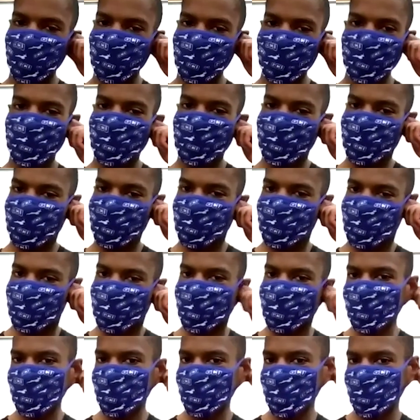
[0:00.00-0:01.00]
It's
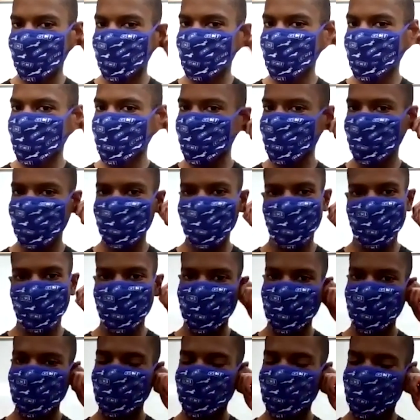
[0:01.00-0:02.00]
just like that,
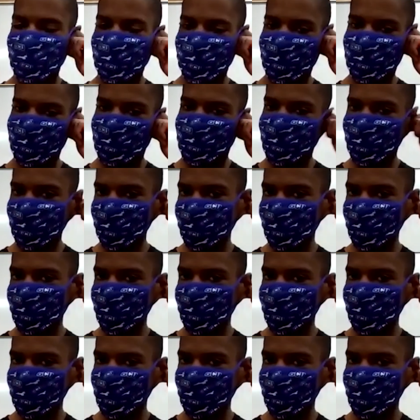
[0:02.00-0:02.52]
and it's really,